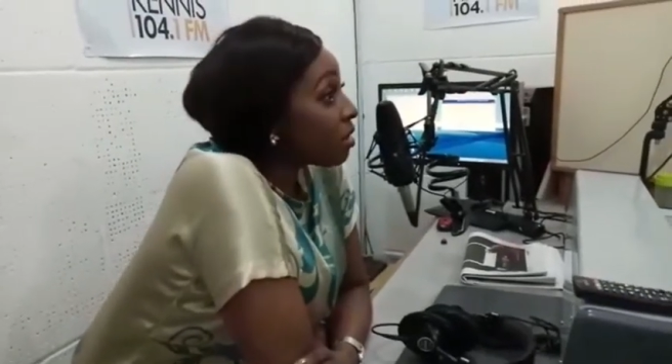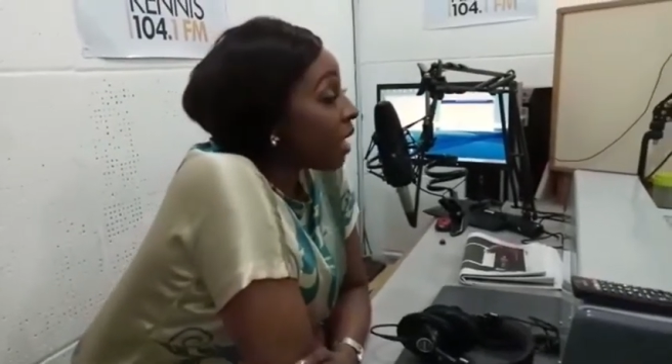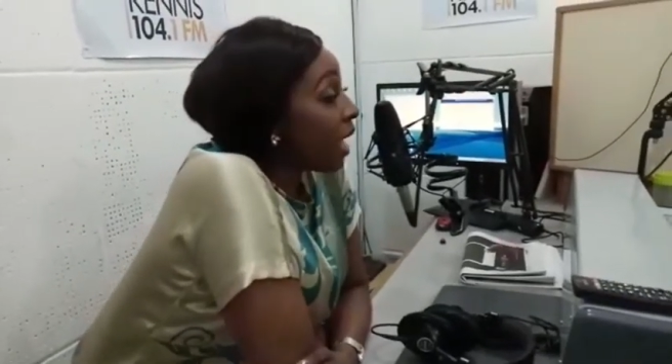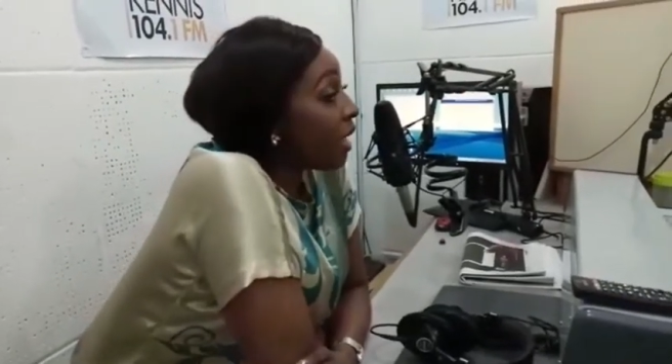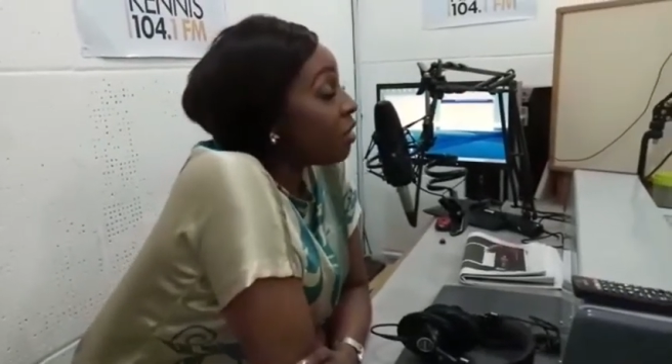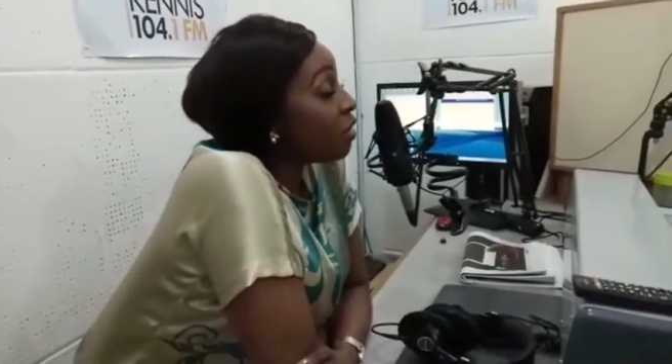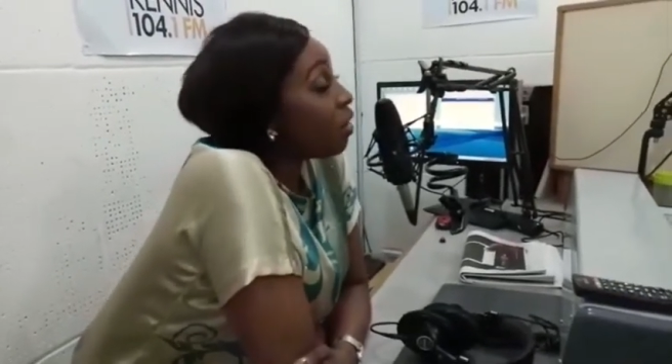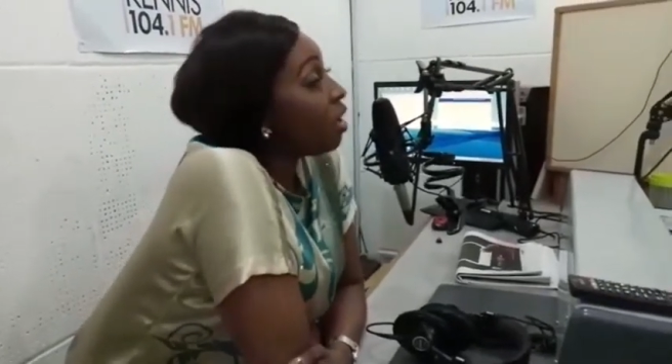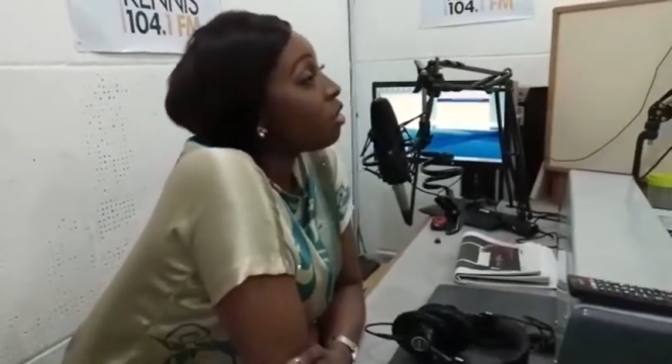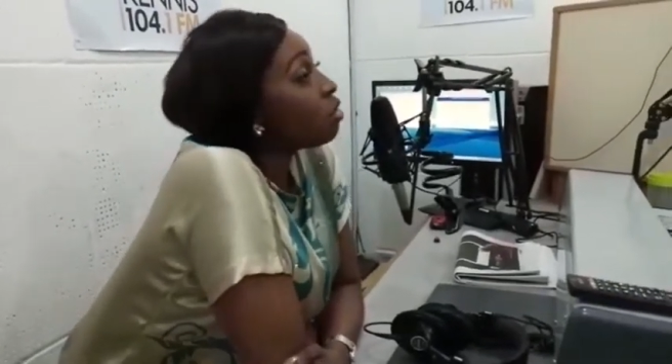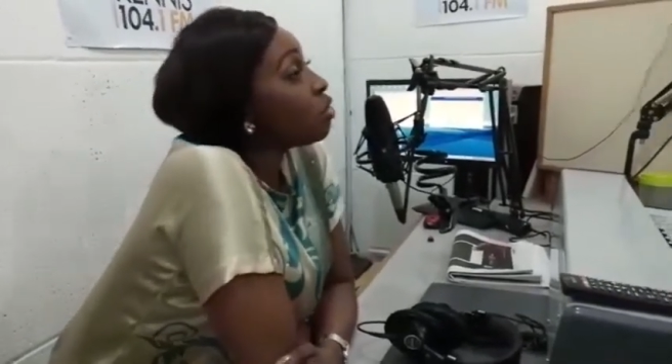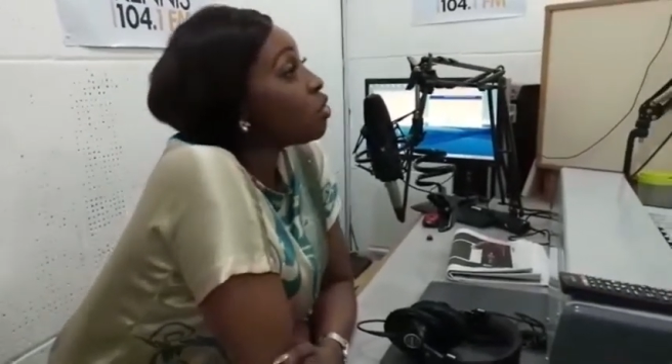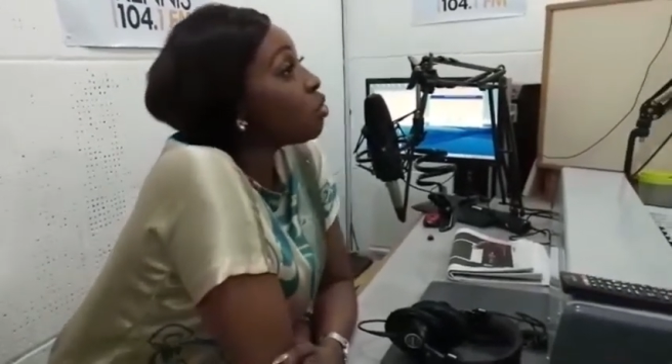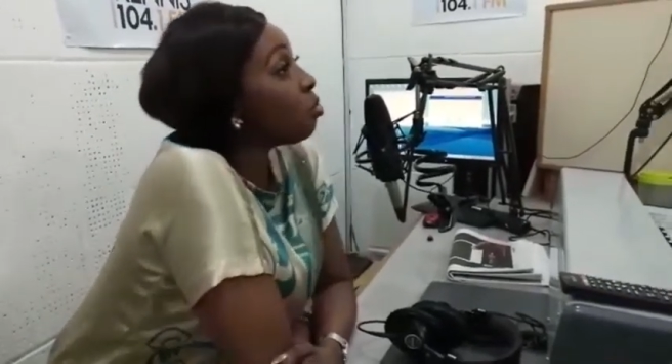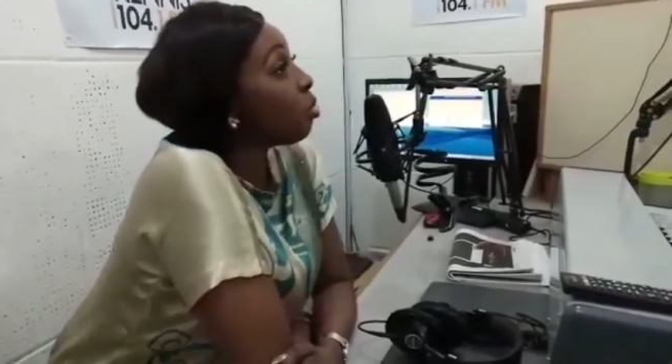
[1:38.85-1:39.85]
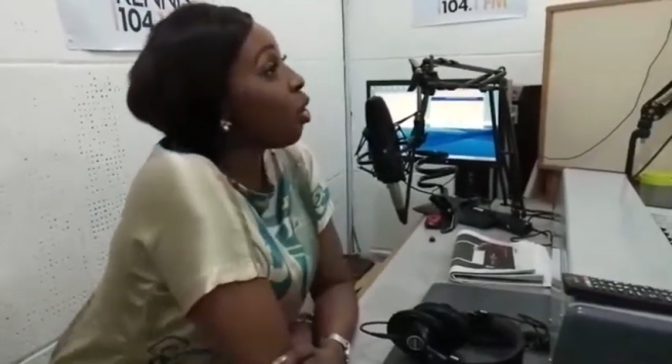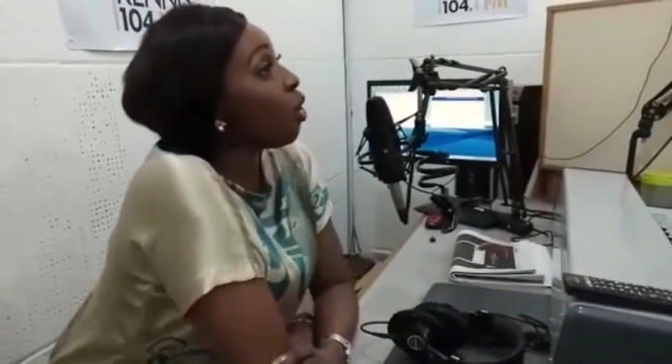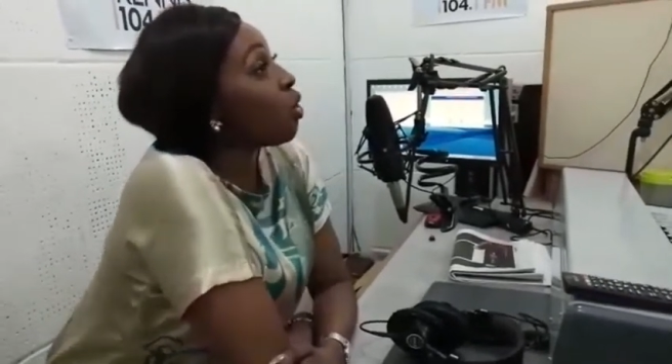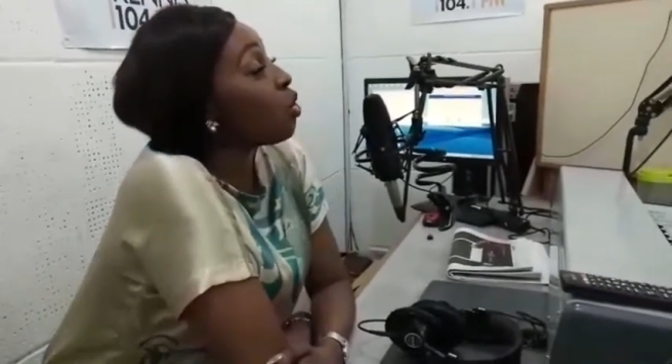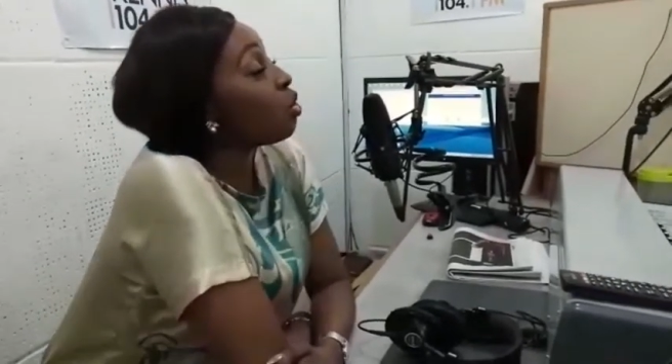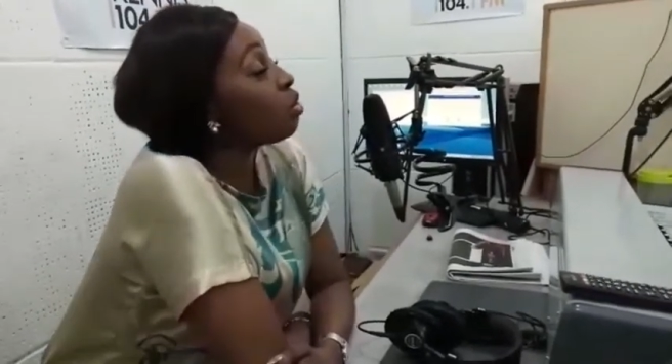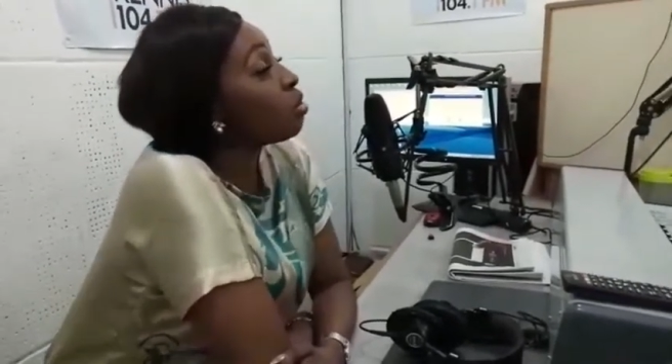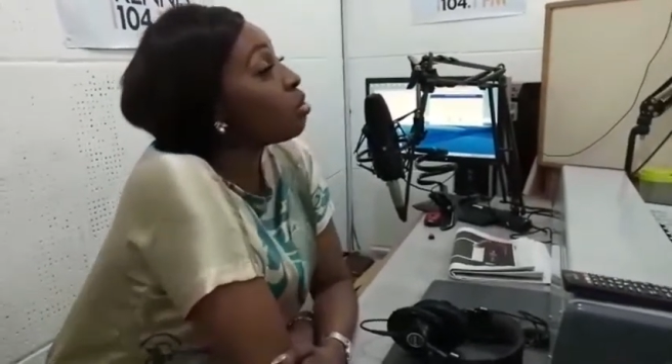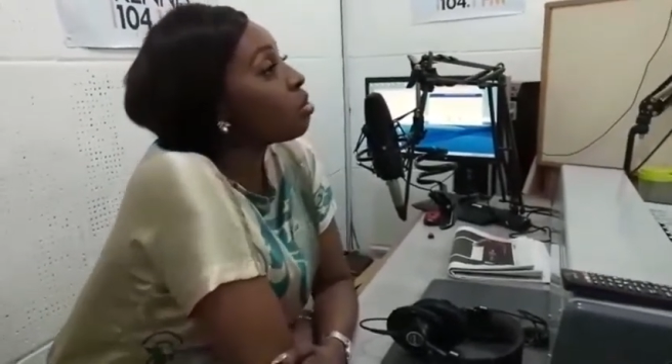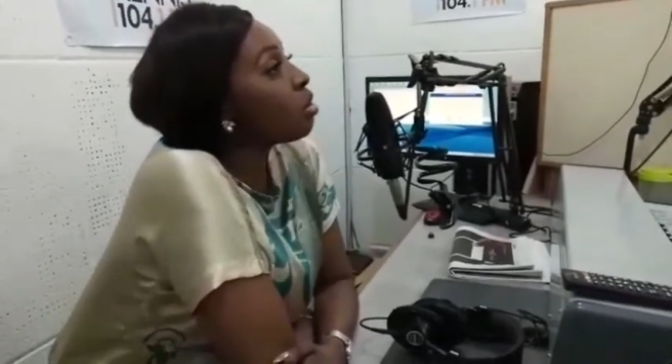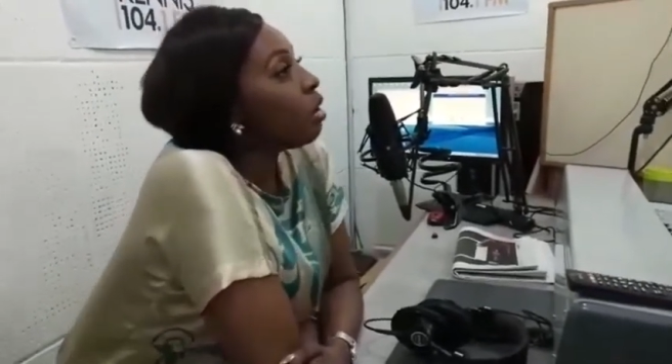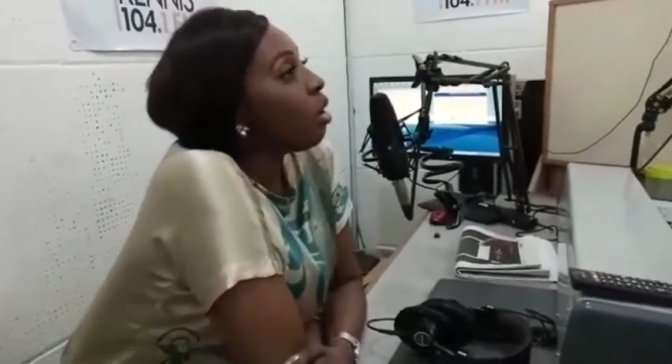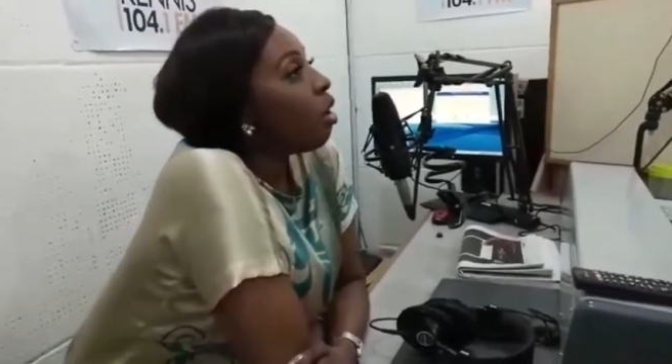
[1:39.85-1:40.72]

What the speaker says: I don't know how to do boreholes.